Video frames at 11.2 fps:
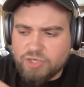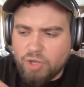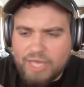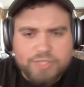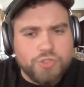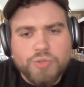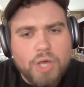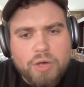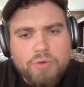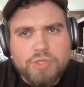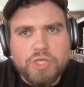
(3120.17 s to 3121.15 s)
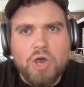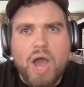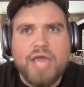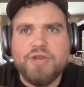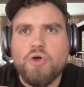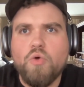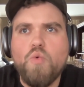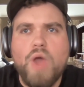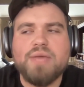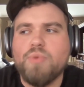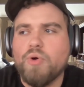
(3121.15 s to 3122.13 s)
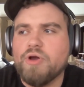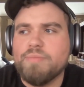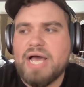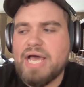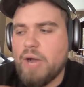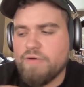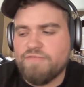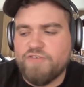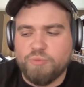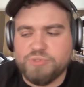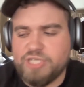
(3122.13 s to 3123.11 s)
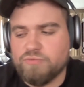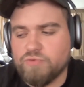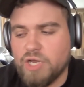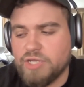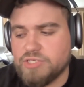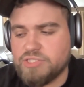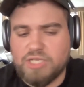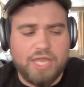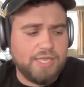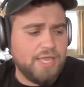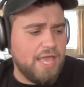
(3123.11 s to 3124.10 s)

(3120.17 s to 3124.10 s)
I do know. You know, I know way more about how a film set runs than like